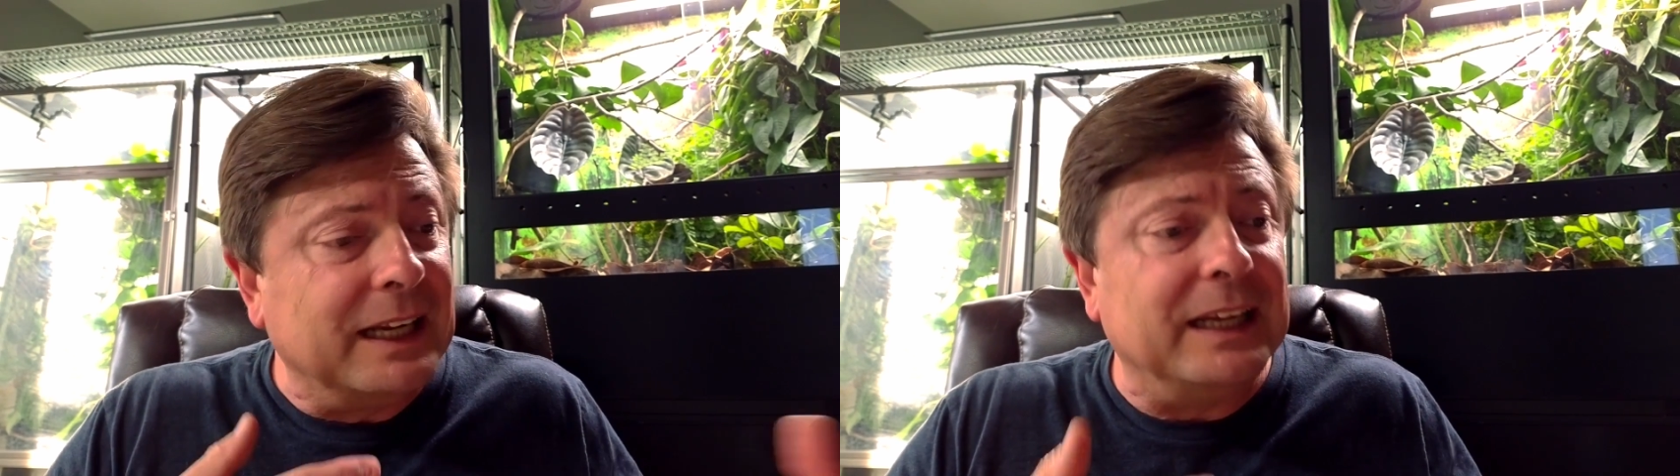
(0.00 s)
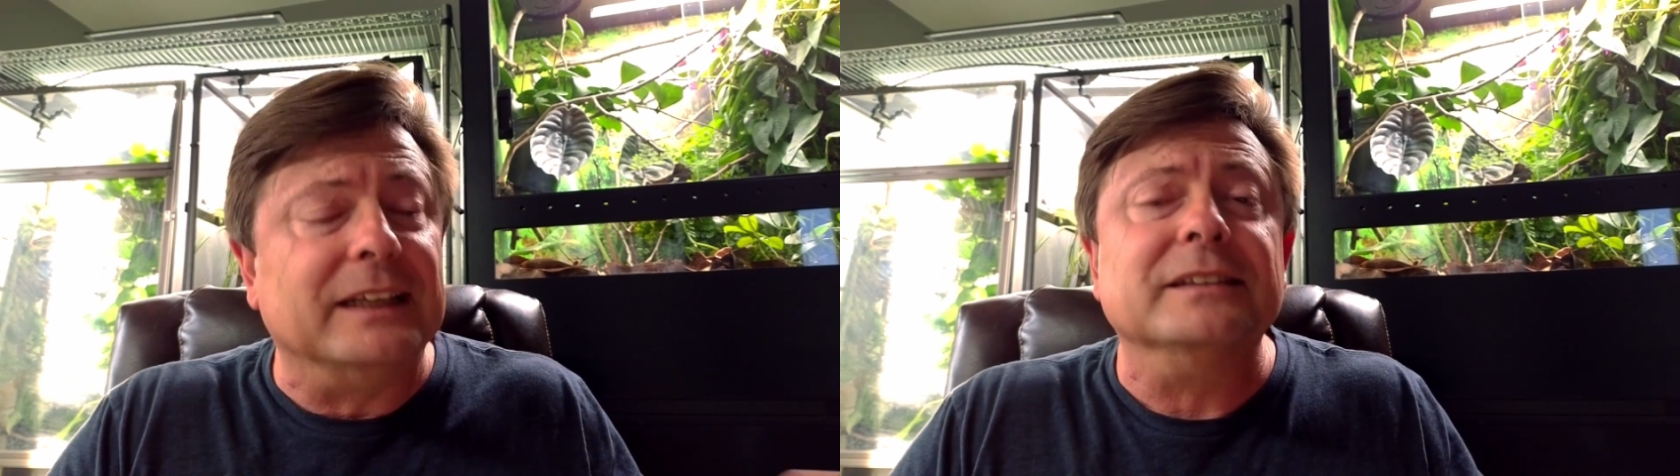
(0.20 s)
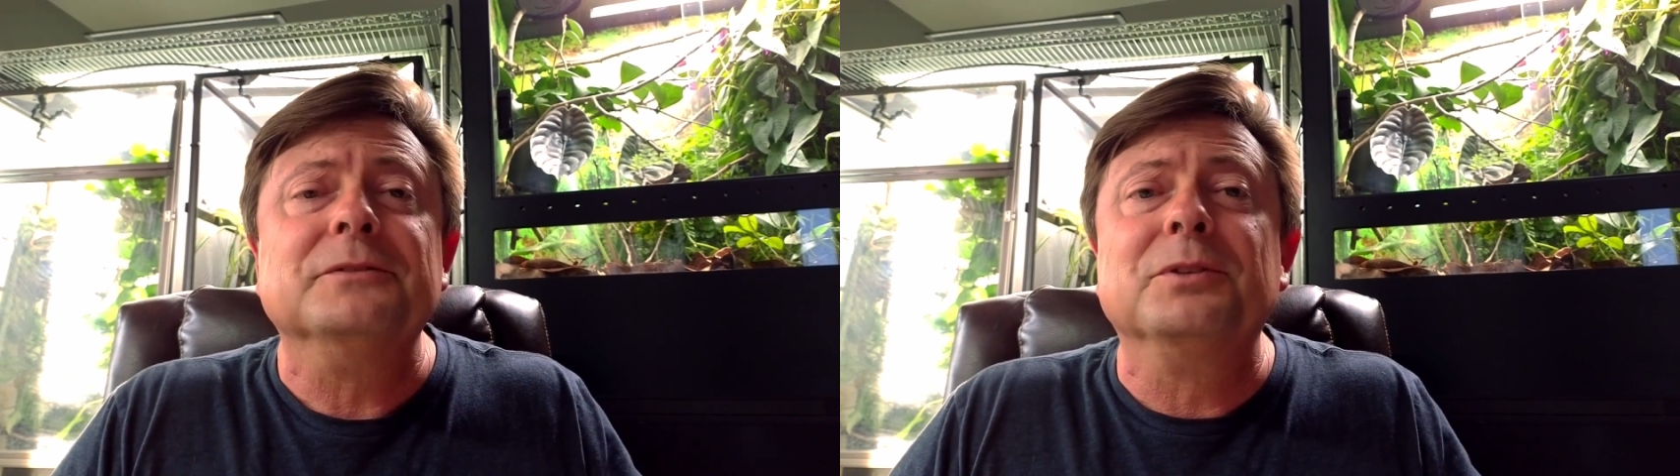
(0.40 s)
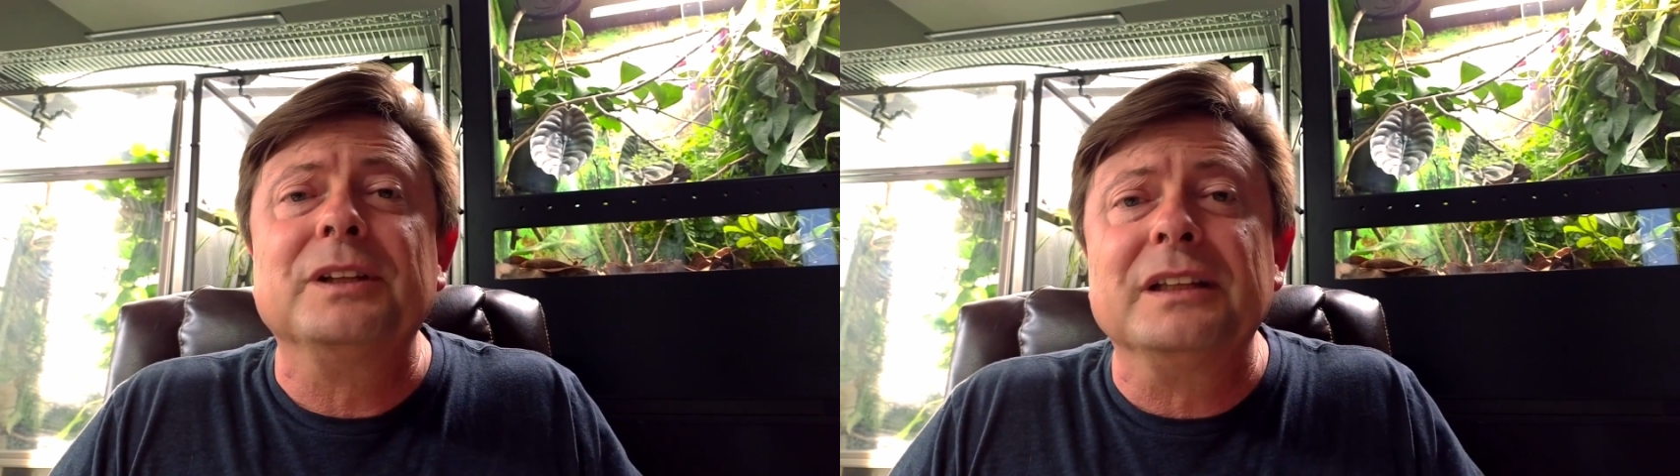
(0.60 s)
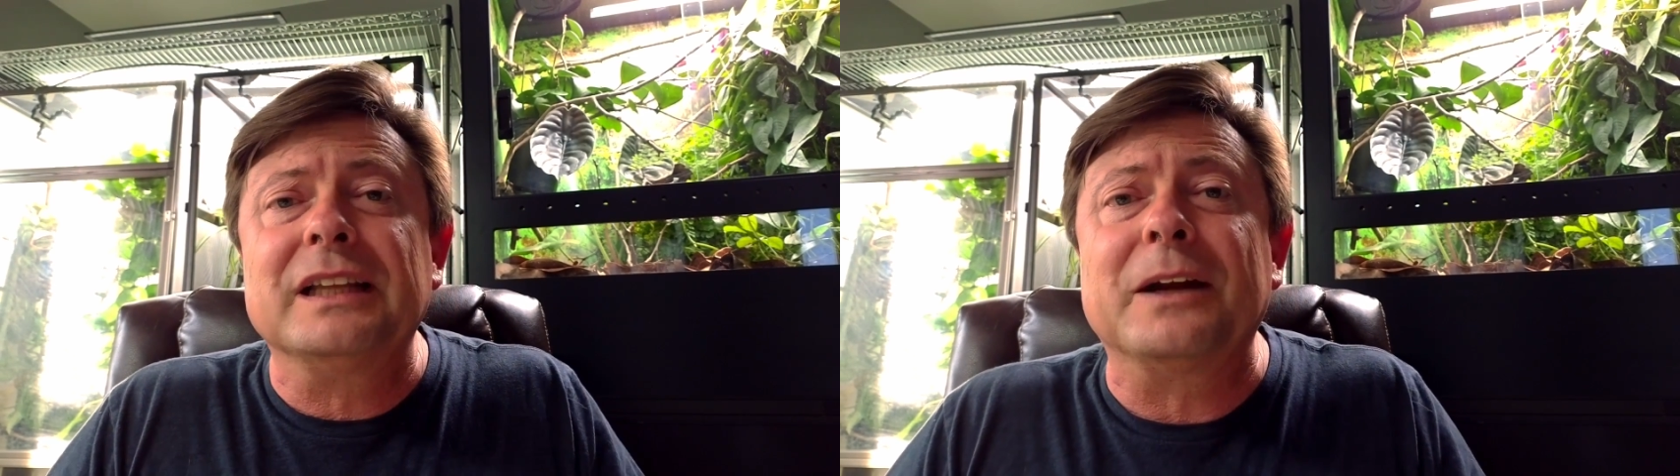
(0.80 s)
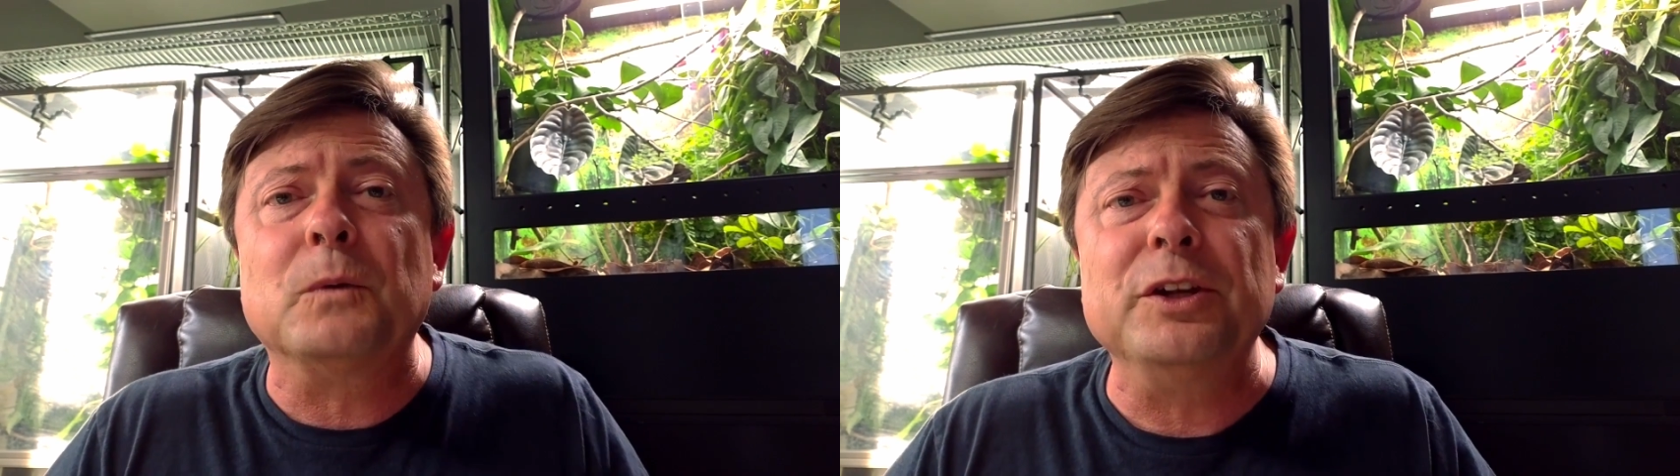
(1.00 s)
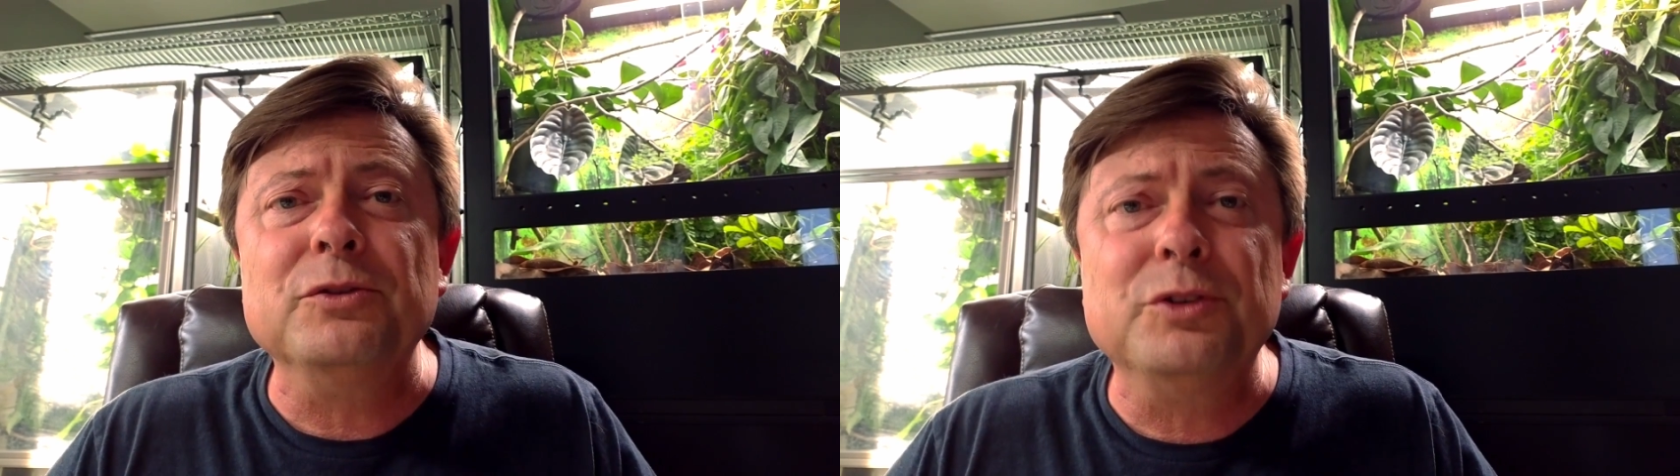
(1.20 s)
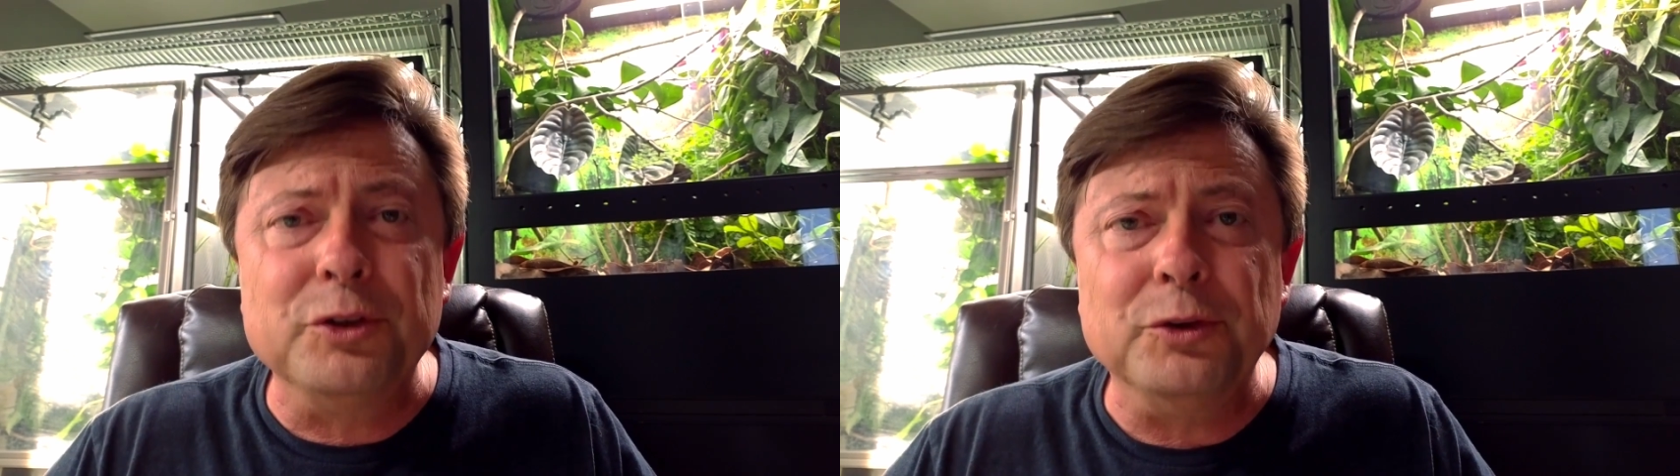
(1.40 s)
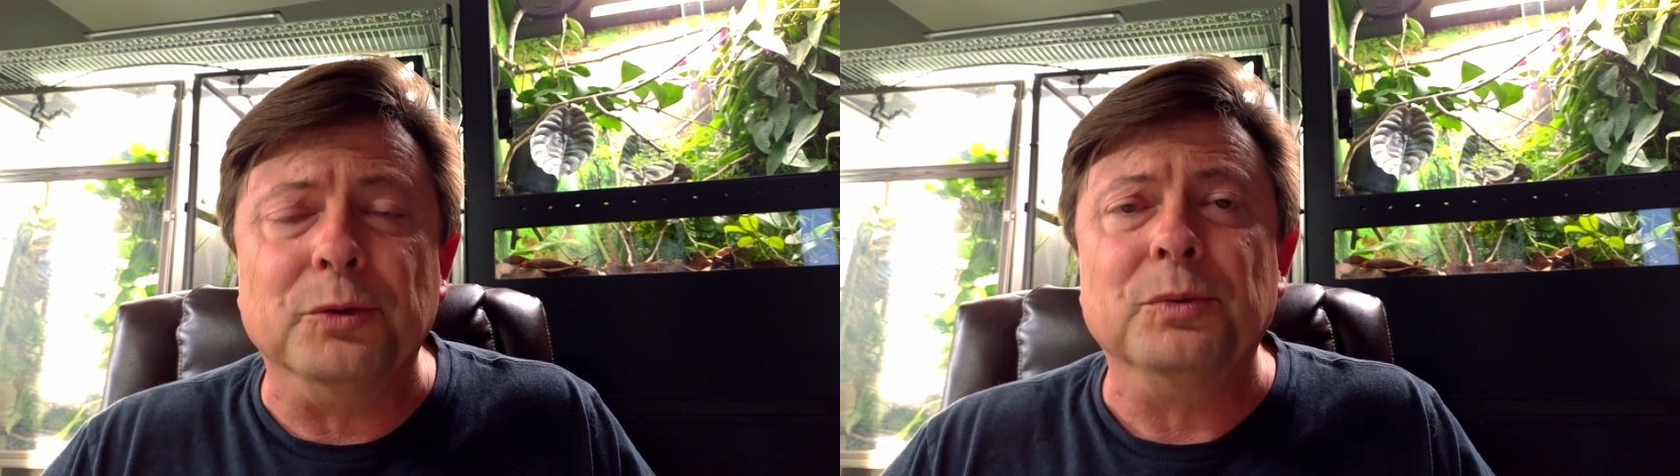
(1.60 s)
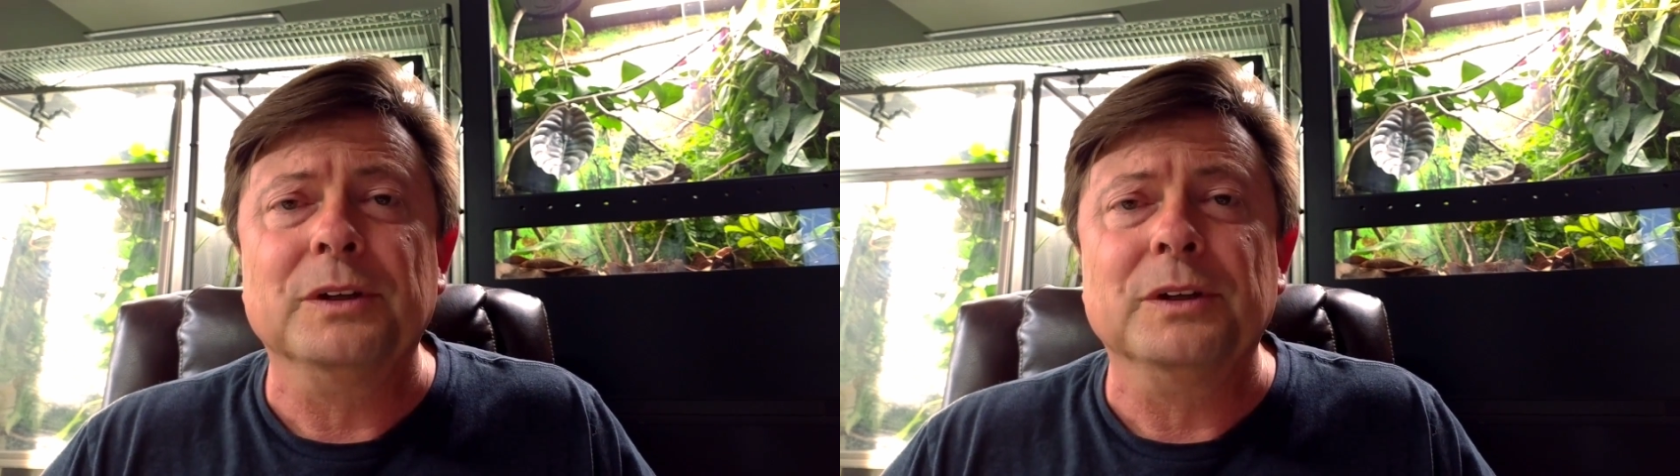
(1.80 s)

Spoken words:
"Hey, we really like what you do.